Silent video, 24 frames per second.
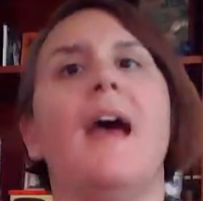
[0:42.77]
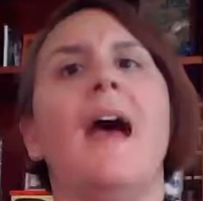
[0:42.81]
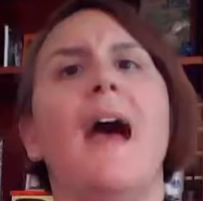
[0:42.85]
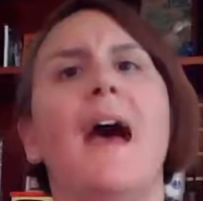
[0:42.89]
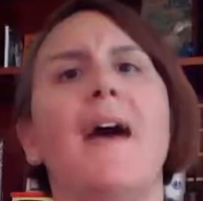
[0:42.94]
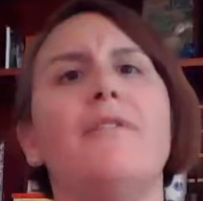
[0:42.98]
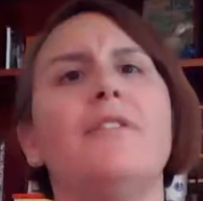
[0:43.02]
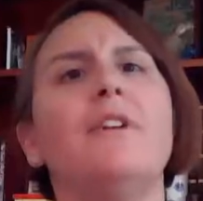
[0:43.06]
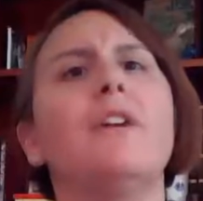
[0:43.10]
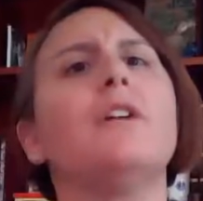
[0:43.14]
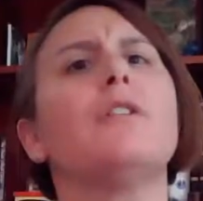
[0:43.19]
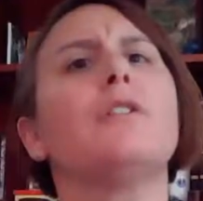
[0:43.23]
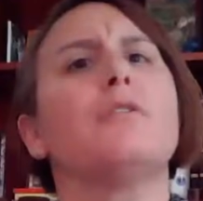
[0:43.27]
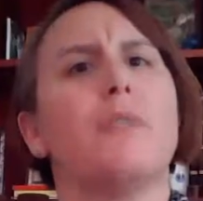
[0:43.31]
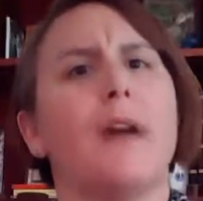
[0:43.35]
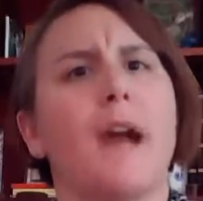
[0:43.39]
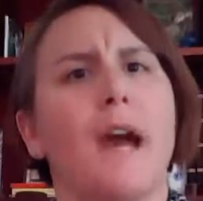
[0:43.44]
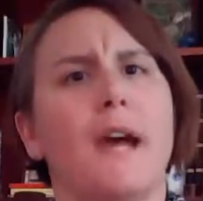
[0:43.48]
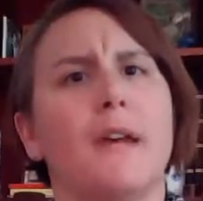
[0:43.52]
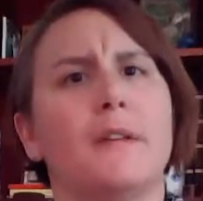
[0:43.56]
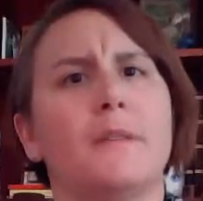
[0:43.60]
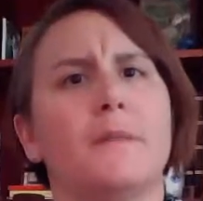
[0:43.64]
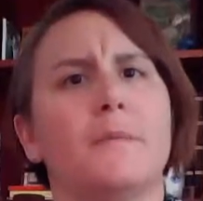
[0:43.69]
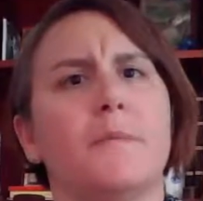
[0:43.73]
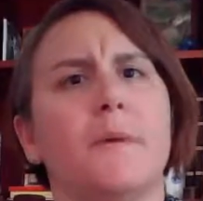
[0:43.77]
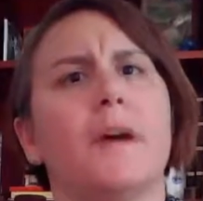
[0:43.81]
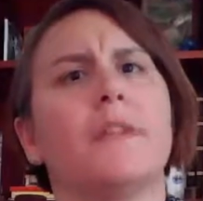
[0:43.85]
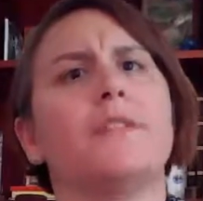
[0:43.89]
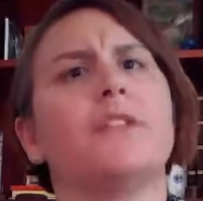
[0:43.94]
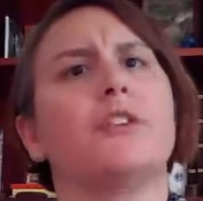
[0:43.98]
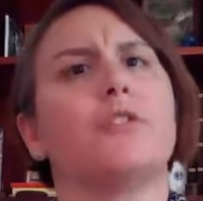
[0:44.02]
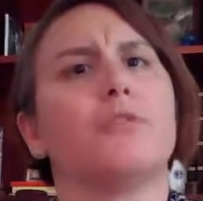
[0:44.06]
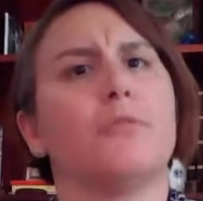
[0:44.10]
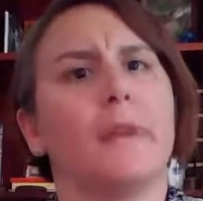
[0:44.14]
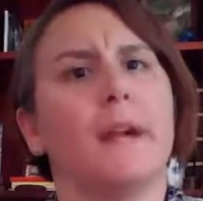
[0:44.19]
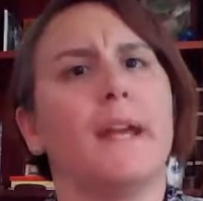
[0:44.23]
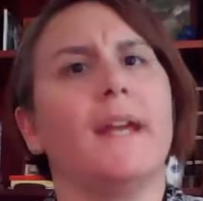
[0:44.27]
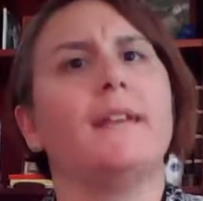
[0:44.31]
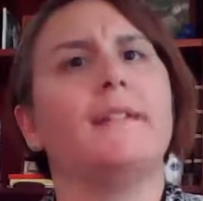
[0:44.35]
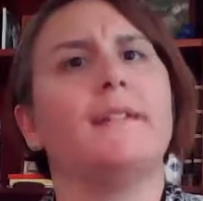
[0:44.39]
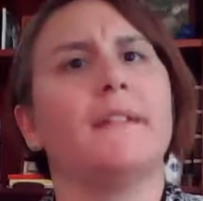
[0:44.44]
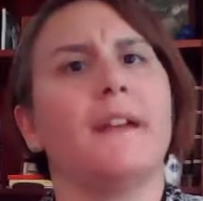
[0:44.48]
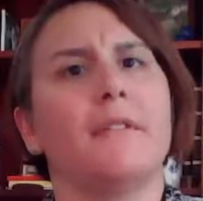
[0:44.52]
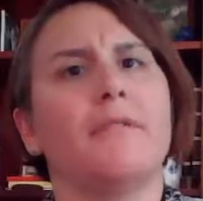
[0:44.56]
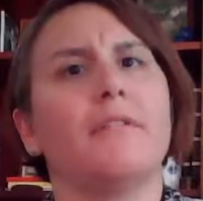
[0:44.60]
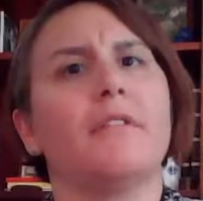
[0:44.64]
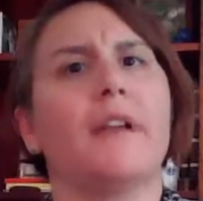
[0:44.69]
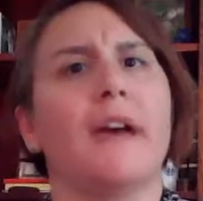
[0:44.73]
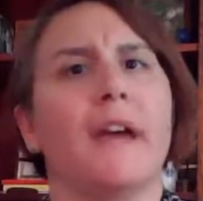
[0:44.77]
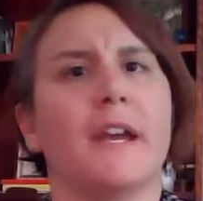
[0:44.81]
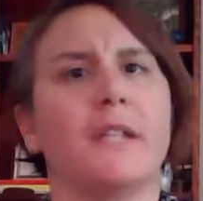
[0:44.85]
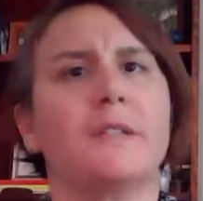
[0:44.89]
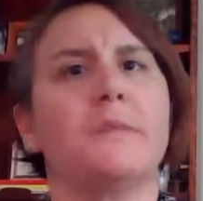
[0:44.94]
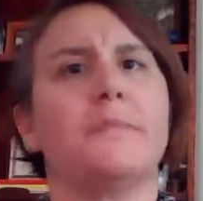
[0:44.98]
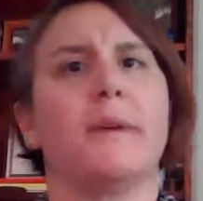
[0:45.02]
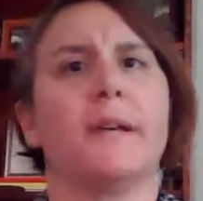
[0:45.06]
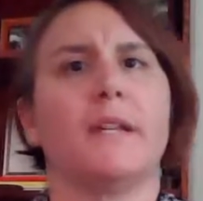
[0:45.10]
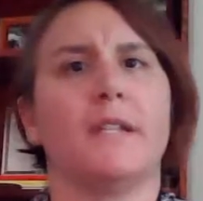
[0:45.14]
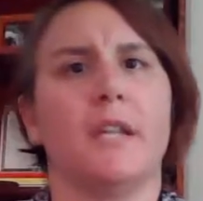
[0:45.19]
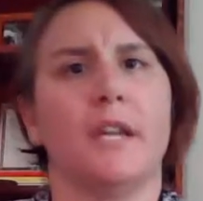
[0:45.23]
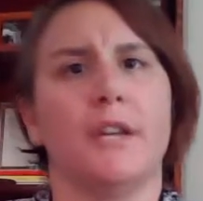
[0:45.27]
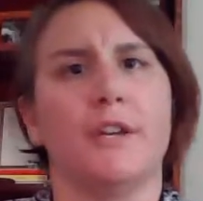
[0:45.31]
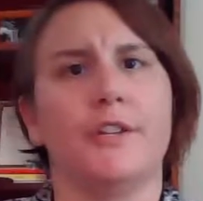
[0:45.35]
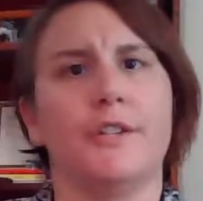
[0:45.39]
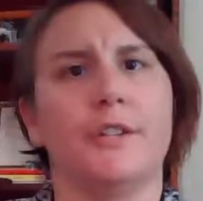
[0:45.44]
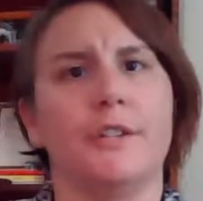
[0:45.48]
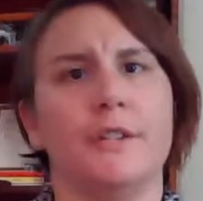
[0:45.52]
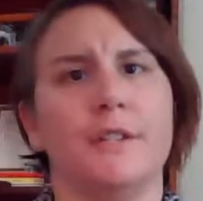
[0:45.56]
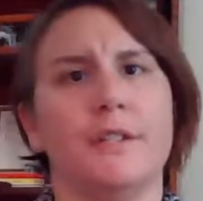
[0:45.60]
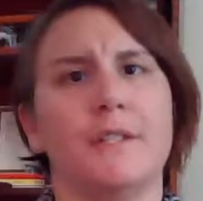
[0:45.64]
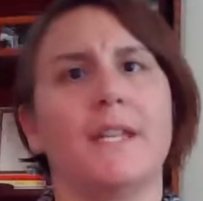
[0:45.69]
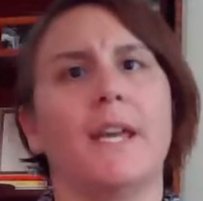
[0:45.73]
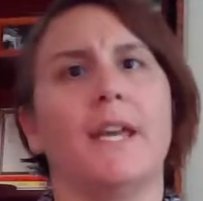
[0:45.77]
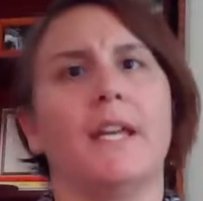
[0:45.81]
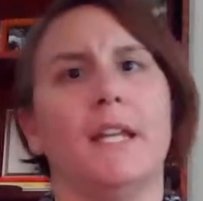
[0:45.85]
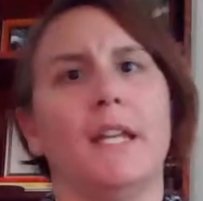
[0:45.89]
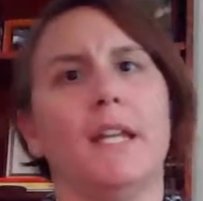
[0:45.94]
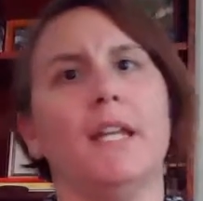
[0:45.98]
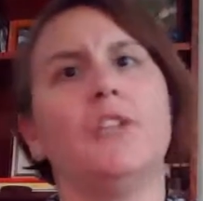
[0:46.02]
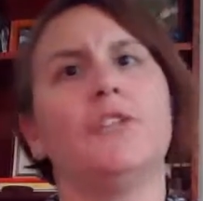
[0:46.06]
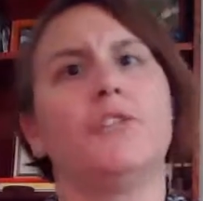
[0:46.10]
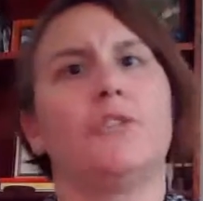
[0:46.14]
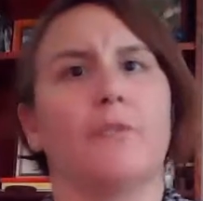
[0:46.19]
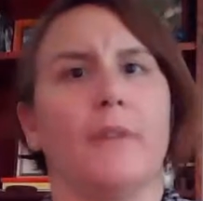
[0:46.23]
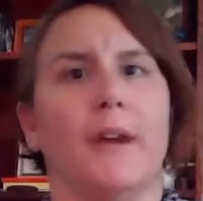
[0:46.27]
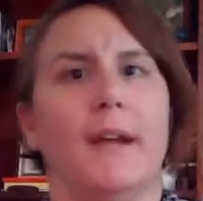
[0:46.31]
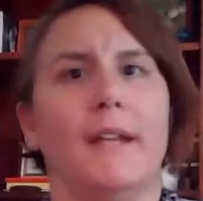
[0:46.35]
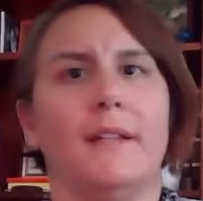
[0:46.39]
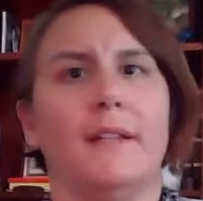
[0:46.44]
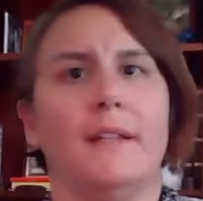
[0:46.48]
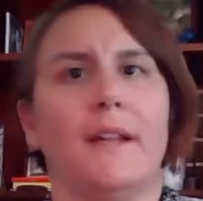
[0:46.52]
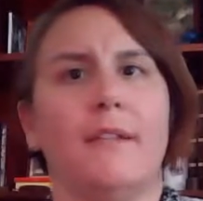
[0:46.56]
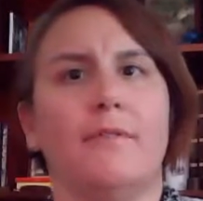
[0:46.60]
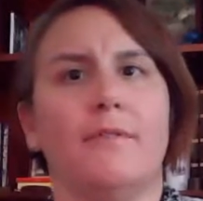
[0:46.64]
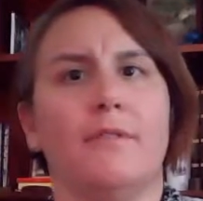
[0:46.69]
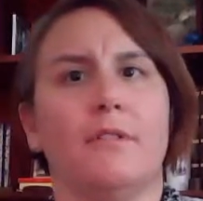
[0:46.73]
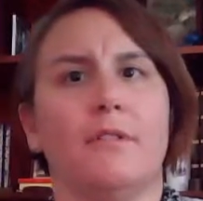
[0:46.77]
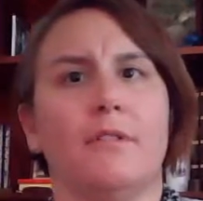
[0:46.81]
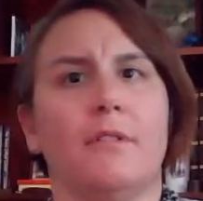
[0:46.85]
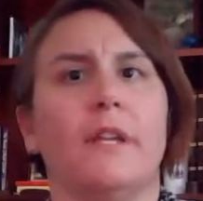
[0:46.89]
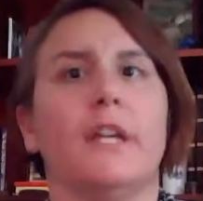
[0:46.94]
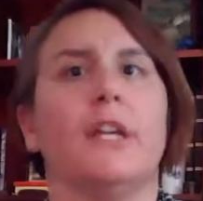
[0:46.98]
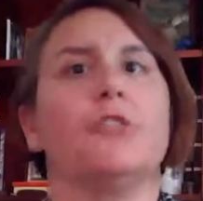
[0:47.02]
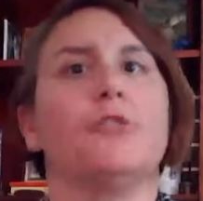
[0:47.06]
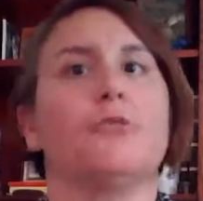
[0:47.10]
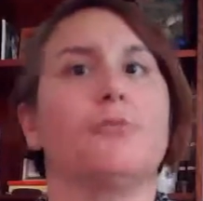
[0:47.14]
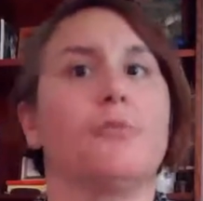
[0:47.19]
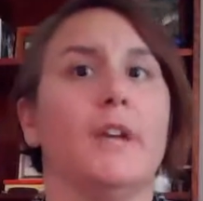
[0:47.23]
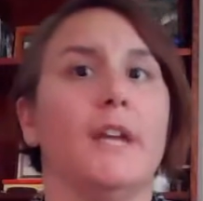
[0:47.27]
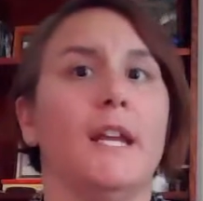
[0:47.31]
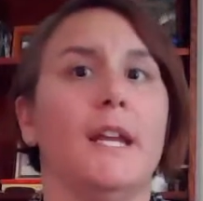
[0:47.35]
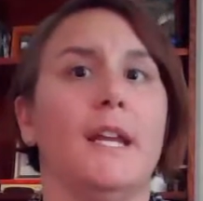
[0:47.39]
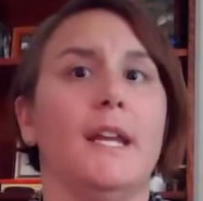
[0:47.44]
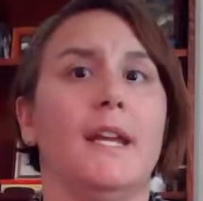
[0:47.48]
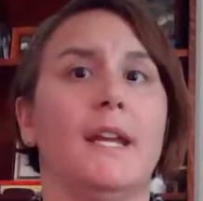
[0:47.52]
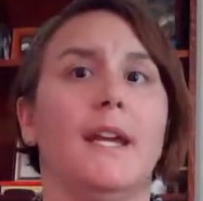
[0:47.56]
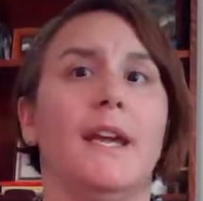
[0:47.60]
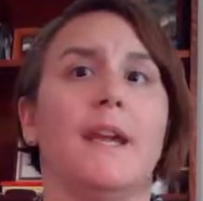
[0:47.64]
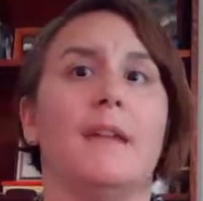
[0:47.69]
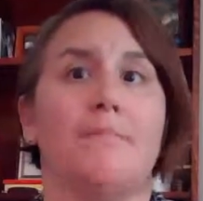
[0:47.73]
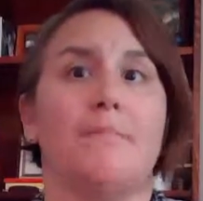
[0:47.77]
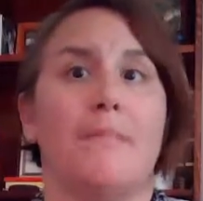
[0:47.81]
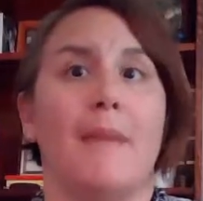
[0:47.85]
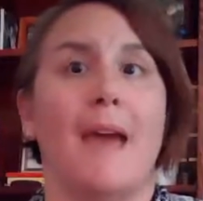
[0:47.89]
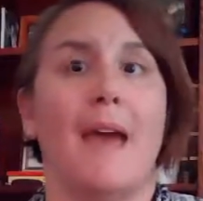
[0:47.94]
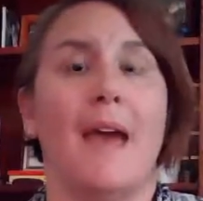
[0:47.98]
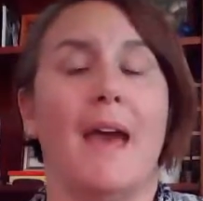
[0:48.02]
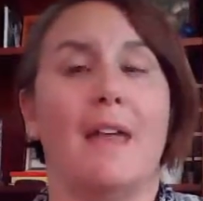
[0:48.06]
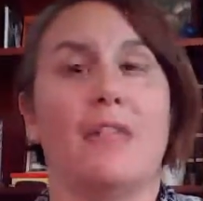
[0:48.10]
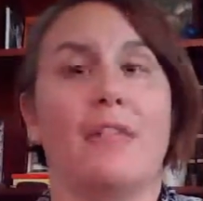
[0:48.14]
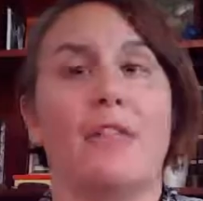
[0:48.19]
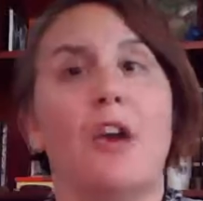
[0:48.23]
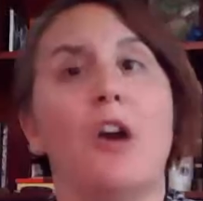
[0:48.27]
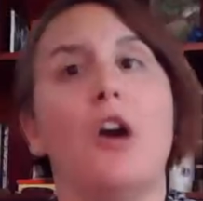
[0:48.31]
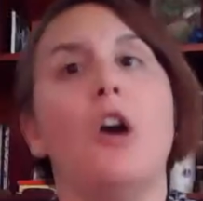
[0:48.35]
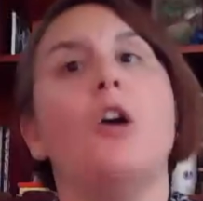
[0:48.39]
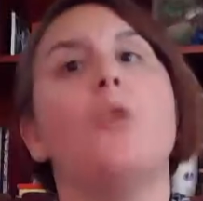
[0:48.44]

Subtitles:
Having a grasp on the grade level expectations at each grade level in reading and math